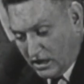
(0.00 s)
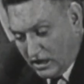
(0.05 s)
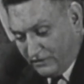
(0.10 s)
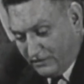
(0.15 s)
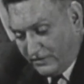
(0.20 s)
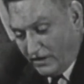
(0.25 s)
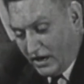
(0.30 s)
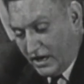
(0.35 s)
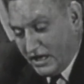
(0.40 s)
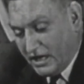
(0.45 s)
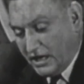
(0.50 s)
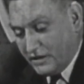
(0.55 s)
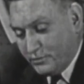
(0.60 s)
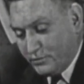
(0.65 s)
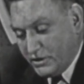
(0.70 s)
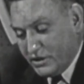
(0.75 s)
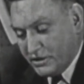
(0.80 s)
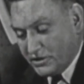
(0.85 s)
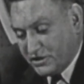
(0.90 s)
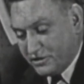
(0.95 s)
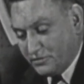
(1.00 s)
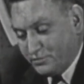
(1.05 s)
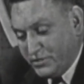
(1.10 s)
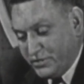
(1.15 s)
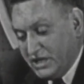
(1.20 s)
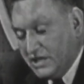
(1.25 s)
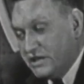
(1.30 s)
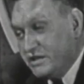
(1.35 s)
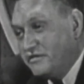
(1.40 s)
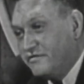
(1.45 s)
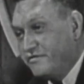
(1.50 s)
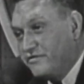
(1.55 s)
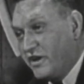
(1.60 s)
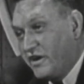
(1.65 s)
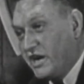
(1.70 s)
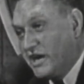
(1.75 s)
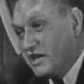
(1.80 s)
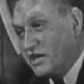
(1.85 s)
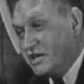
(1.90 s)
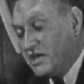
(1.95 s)
If I had been subpoenaed,
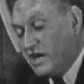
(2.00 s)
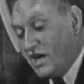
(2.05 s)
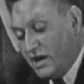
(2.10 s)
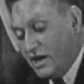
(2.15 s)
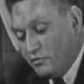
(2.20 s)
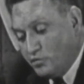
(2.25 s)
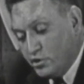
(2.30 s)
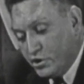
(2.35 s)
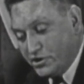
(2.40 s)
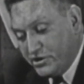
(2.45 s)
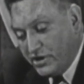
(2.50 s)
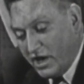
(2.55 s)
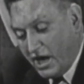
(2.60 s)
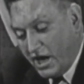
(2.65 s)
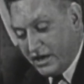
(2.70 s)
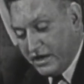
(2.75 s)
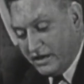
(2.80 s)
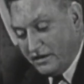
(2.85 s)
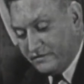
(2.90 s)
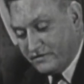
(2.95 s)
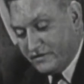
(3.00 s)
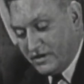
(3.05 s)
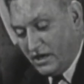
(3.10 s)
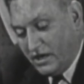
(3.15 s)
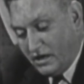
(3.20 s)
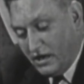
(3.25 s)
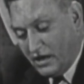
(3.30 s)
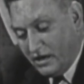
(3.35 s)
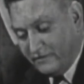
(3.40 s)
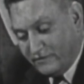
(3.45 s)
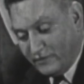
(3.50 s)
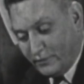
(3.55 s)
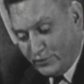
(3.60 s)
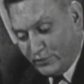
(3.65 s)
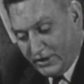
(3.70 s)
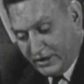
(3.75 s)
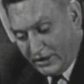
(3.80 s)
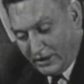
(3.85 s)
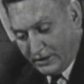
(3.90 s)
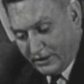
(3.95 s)
frankly, I would not have
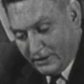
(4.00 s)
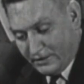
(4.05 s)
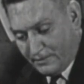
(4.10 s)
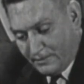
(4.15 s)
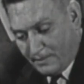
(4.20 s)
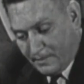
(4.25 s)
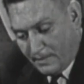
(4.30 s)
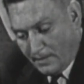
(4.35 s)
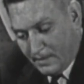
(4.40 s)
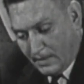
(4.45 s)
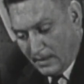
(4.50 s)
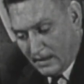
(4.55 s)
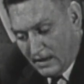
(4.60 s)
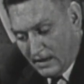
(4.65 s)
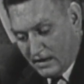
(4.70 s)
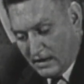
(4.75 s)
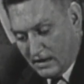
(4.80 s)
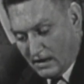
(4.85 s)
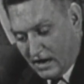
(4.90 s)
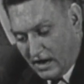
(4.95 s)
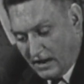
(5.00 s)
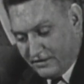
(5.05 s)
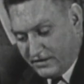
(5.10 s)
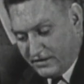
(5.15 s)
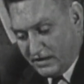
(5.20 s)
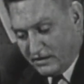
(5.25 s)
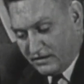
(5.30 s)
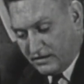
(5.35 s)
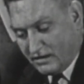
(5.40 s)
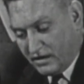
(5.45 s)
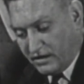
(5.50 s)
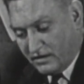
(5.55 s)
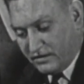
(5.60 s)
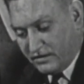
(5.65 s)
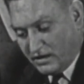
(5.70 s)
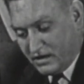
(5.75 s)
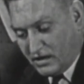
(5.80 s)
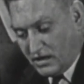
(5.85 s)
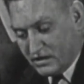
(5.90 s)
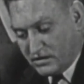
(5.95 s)
appeared. I think that under
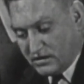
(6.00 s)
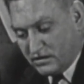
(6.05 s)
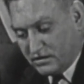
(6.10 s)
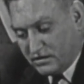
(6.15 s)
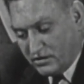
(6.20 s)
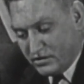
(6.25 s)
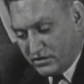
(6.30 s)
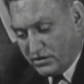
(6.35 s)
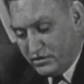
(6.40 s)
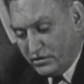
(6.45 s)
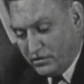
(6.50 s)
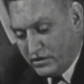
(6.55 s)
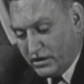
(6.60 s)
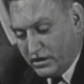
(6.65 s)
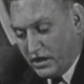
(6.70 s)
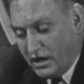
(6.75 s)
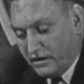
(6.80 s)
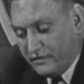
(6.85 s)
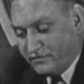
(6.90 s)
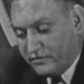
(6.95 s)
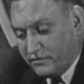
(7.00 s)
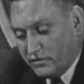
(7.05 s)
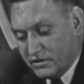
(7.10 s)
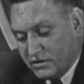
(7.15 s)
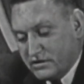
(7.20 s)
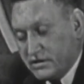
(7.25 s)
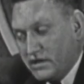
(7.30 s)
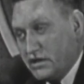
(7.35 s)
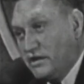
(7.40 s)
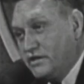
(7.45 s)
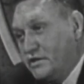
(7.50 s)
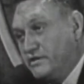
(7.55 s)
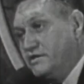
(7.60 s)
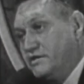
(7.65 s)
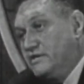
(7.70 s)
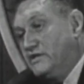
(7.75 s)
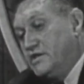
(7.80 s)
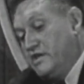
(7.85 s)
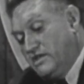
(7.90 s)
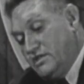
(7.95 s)
the Constitution you cannot force senators
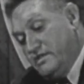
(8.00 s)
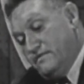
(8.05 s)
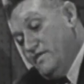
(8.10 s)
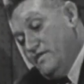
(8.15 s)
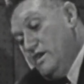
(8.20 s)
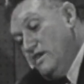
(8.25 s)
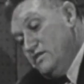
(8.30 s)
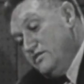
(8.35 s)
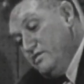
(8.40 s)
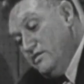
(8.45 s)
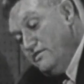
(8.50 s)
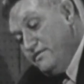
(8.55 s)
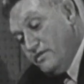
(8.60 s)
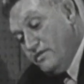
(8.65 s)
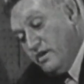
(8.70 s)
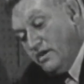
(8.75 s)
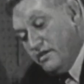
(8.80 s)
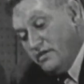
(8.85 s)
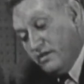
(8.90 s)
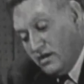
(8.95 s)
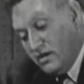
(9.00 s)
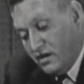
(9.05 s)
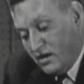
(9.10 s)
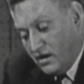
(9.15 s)
to testify and so forth.